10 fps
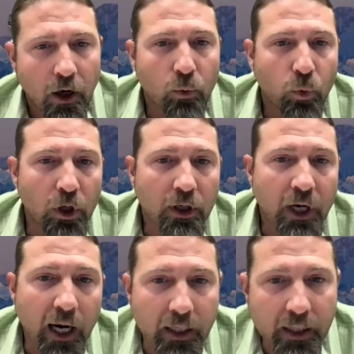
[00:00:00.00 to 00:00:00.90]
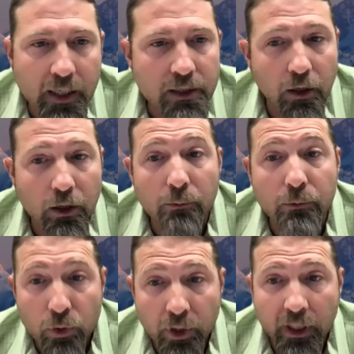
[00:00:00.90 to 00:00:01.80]
our work colleagues, and our
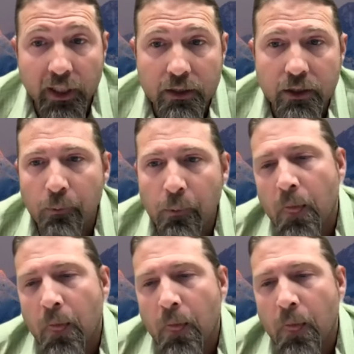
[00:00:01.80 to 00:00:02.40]
communities